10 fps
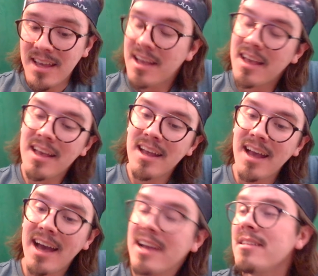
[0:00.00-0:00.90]
It
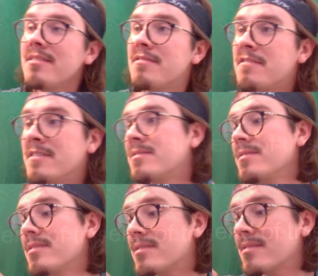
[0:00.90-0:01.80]
kind of
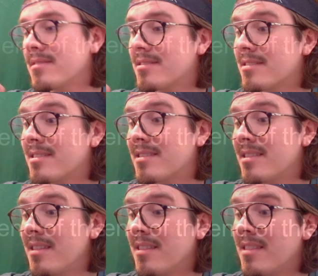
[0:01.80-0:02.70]
feels
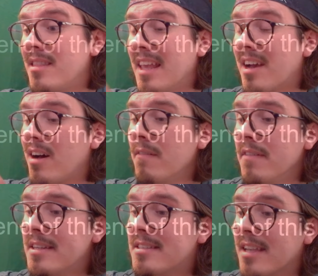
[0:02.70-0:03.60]
the
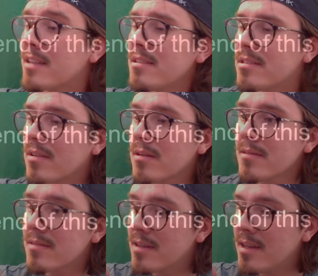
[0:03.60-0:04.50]
obvious
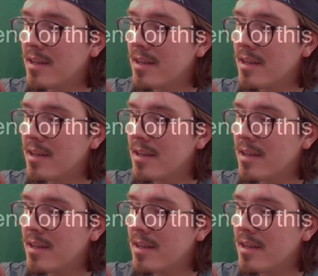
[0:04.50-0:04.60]
answer